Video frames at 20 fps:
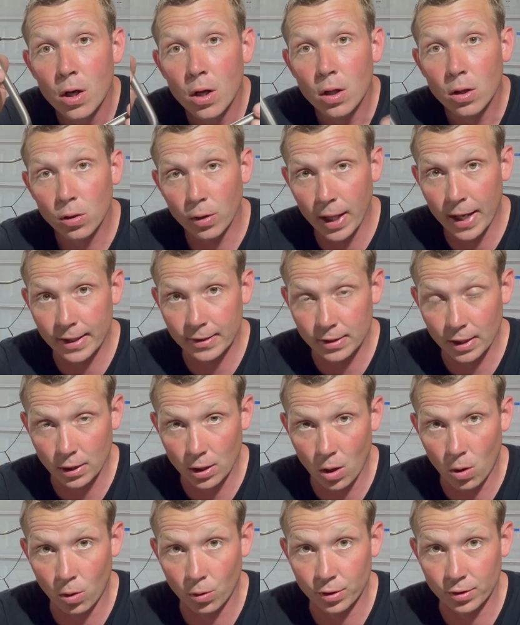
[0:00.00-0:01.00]
legs that
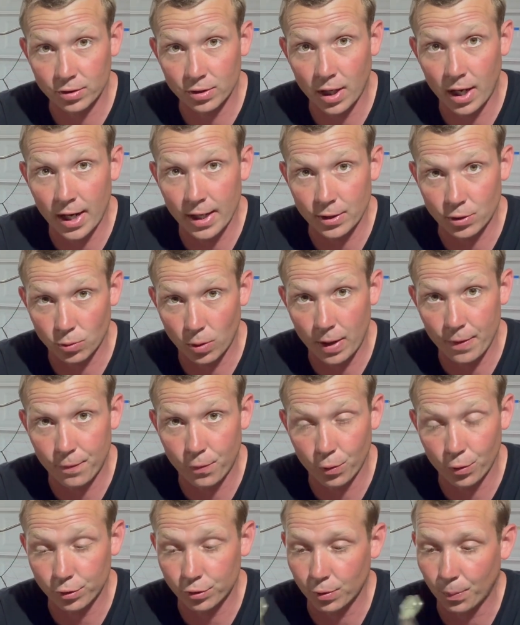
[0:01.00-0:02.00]
go on the sides, right,
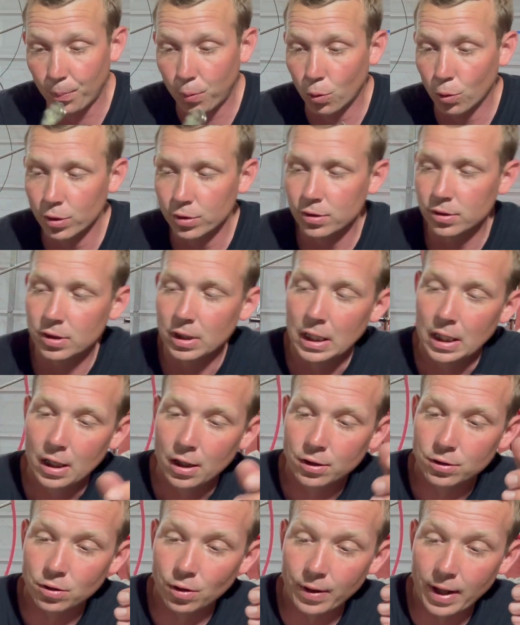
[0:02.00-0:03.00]
for the supports.
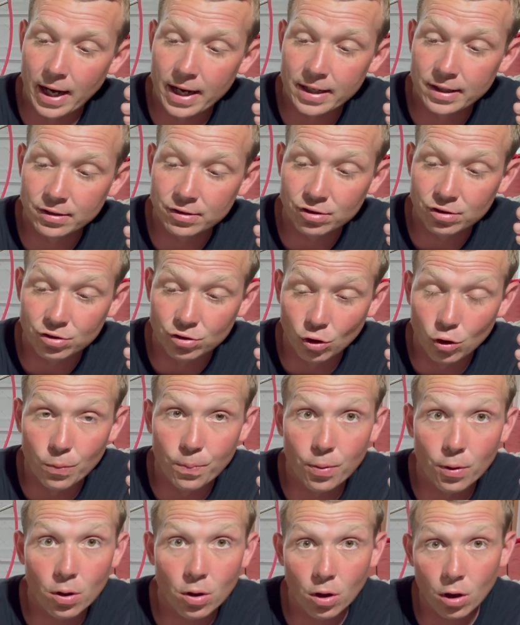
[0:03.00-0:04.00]
So that is
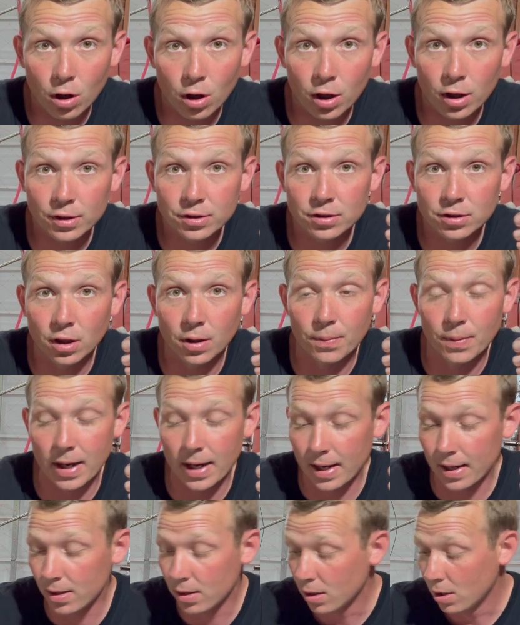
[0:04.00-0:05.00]
super awesome.
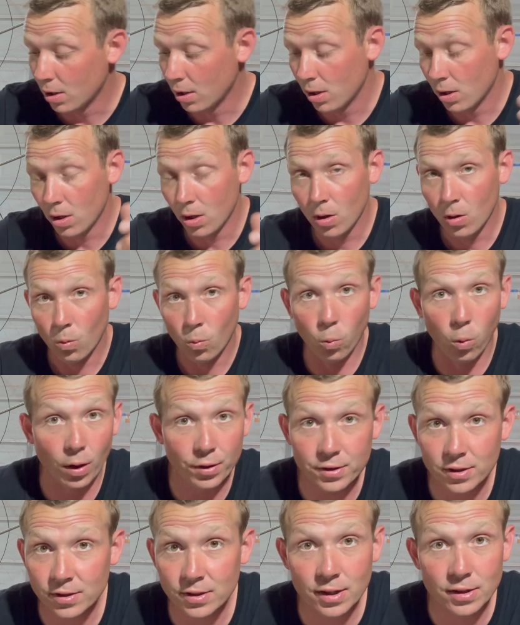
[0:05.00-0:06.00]
And
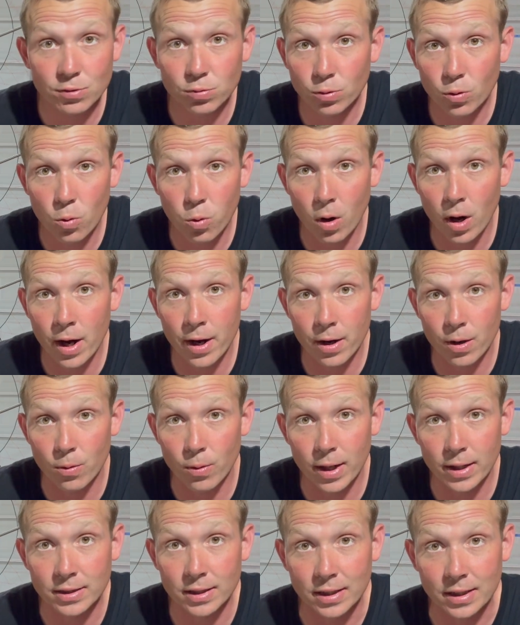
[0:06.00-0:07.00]
what did this require,
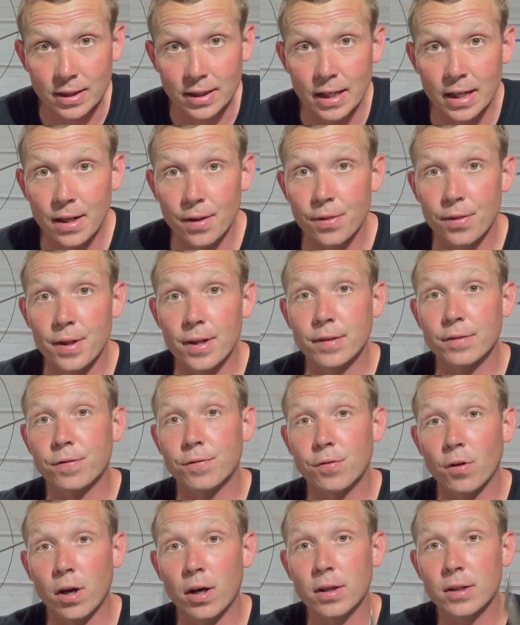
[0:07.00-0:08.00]
right, to get this
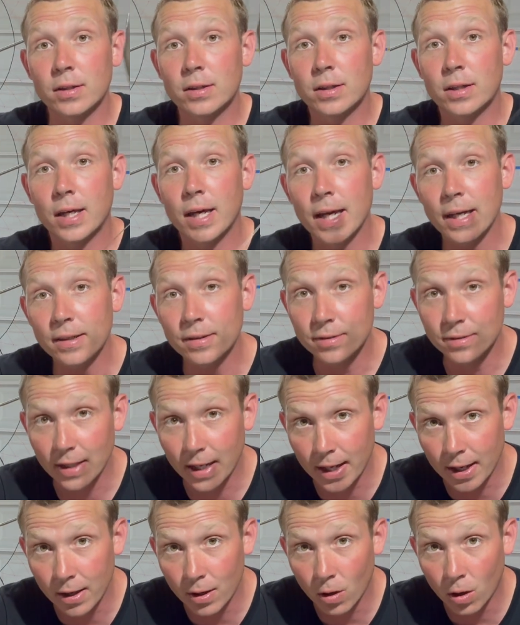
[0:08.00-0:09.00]
front
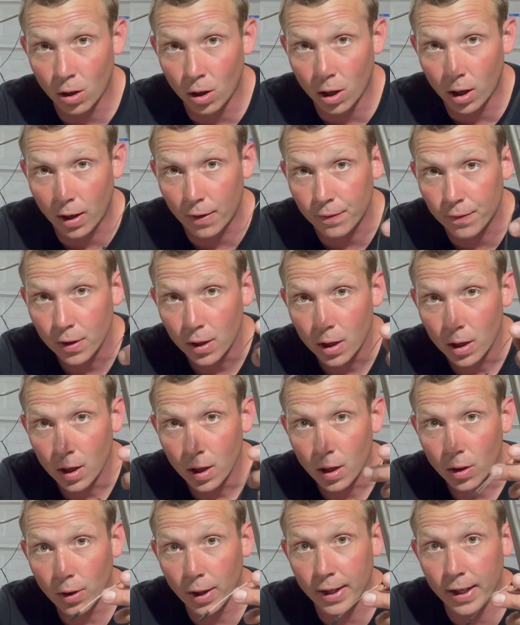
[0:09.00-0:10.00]
kickstand off?
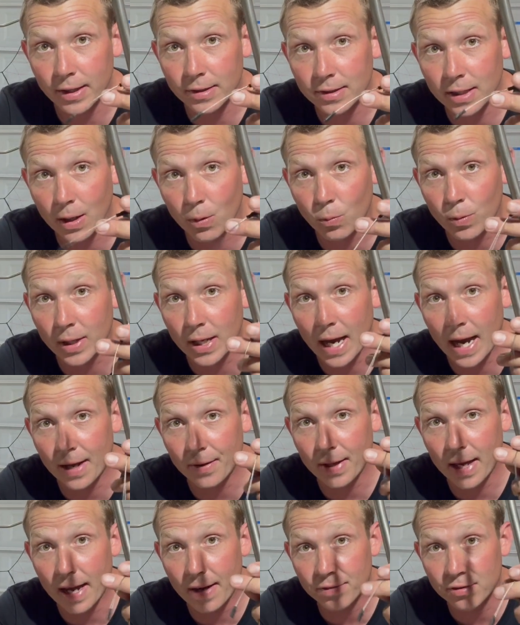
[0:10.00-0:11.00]
Like I said, we
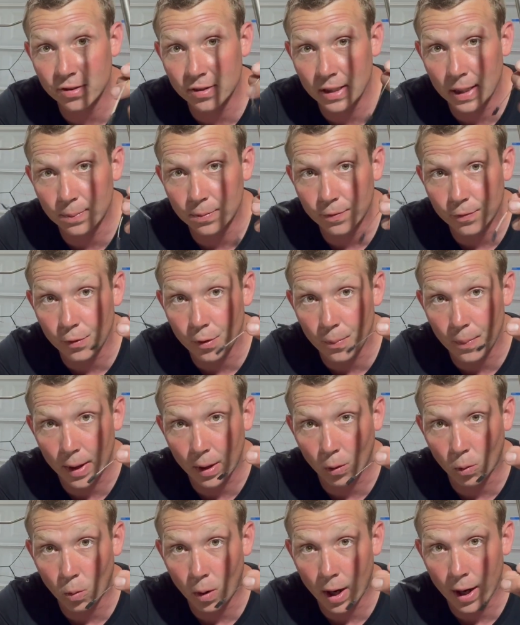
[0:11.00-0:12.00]
had to have snips for the
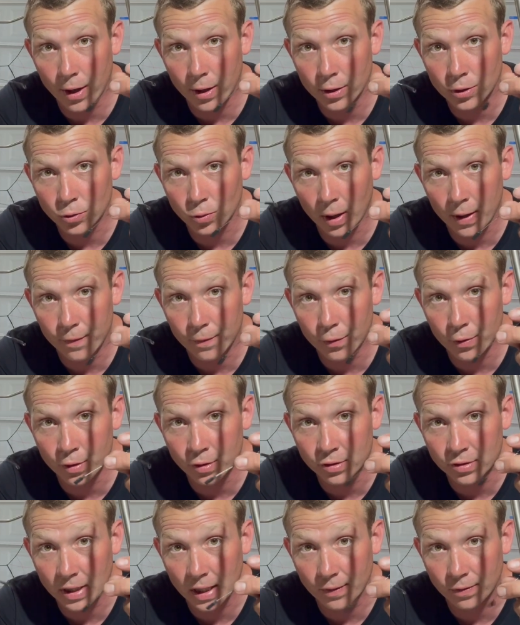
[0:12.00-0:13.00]
metal wires, right, for the
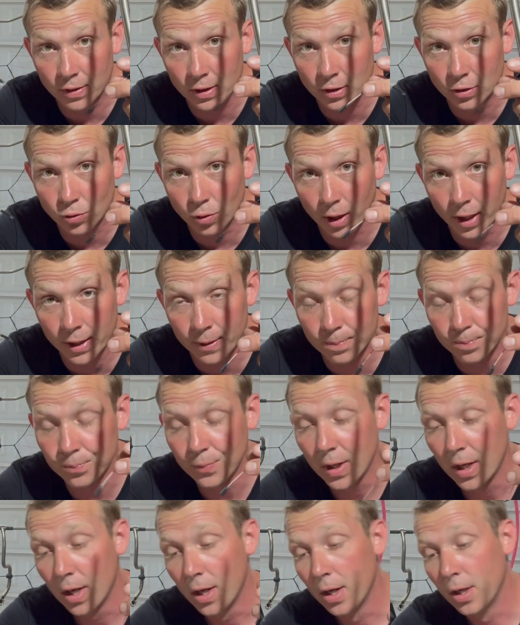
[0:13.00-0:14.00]
safeties, right?
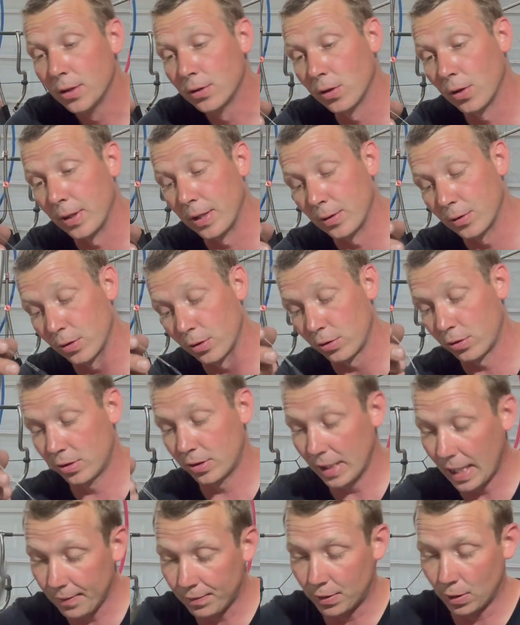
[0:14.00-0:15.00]
So here's your
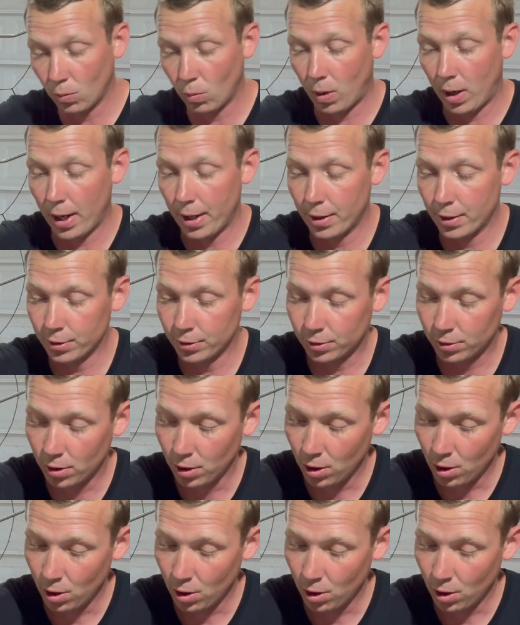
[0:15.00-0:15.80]
safety wires.